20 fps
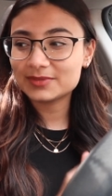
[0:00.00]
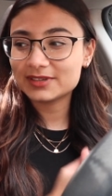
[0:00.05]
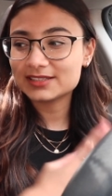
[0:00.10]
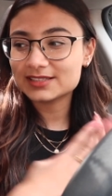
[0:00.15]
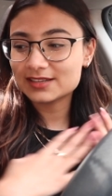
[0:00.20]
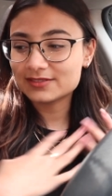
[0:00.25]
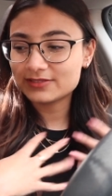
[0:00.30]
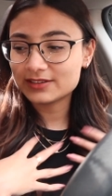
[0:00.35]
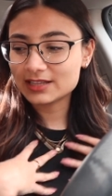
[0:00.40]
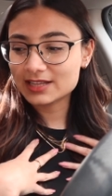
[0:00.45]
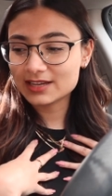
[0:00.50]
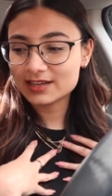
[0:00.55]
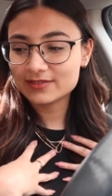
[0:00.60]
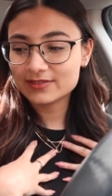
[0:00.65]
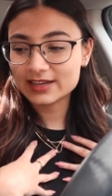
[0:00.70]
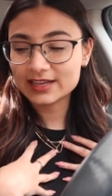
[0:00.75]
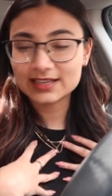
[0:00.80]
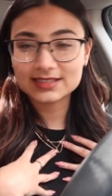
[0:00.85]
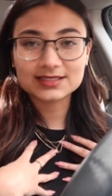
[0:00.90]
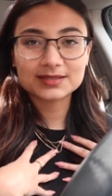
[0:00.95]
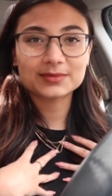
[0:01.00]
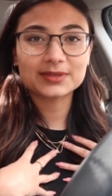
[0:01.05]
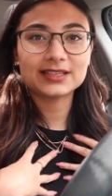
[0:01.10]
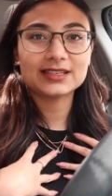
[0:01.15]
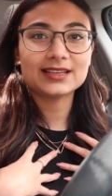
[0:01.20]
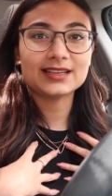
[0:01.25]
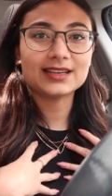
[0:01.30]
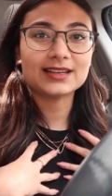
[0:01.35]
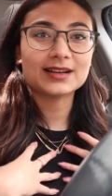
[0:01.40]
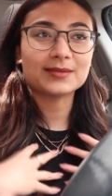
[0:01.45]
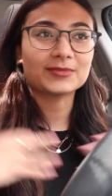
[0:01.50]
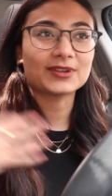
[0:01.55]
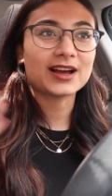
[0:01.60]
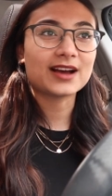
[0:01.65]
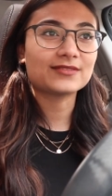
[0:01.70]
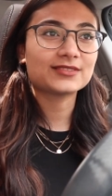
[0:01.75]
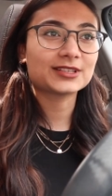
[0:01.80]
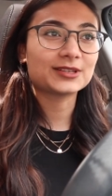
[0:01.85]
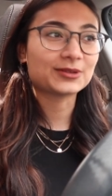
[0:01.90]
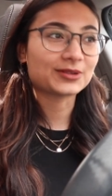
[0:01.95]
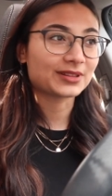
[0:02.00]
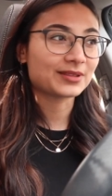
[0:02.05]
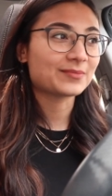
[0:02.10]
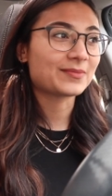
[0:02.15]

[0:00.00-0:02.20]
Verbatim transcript: because i feel like if i get something to eat i'm gonna have to go to the